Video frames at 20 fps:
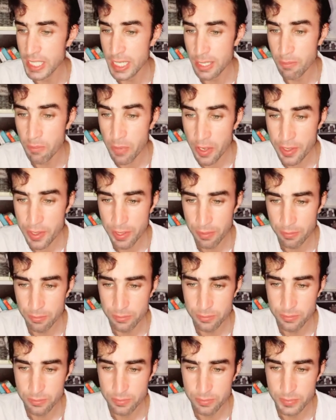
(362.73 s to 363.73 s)
Mariam
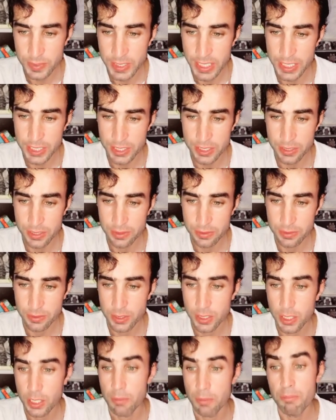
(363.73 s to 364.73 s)
that,
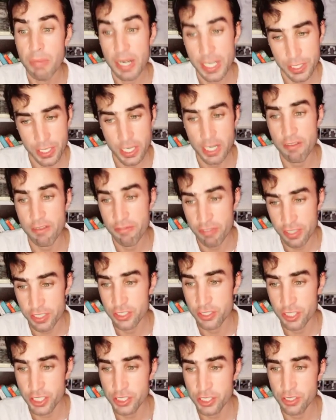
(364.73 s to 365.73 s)
but her
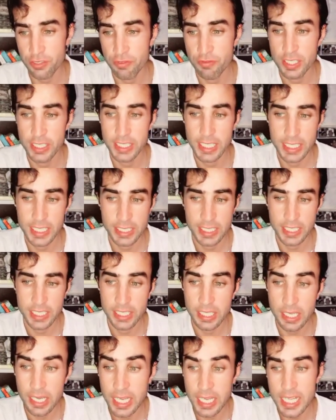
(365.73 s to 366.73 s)
frustration with it can
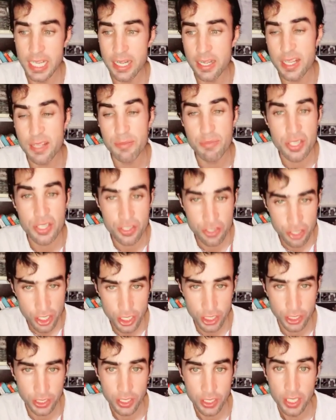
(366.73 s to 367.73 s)
clearly be
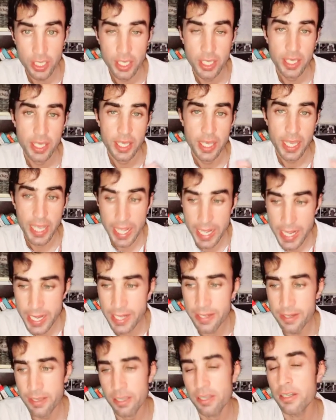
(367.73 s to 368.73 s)
seen
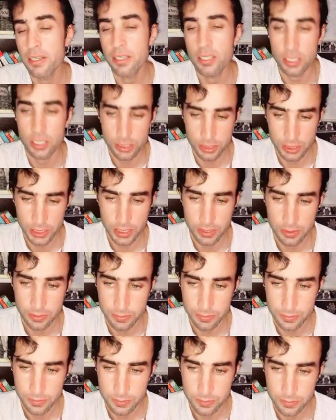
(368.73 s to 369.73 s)
in her cursing.
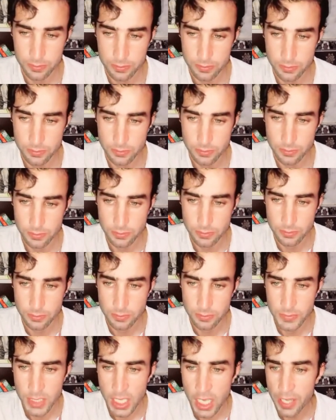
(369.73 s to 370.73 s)

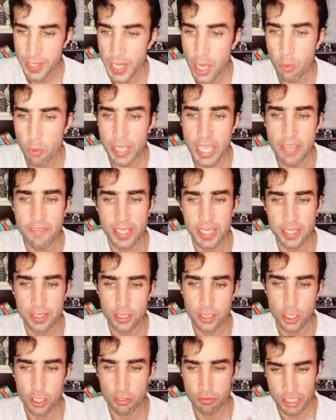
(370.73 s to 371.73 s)
Now, giving
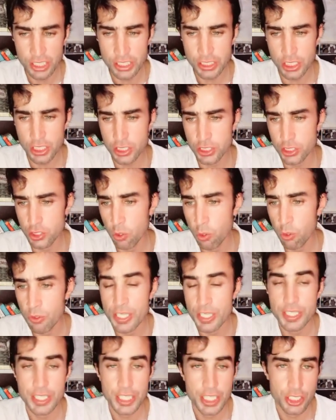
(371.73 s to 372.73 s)
research
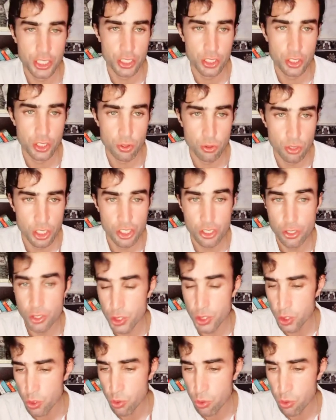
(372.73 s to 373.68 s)
orientation to the two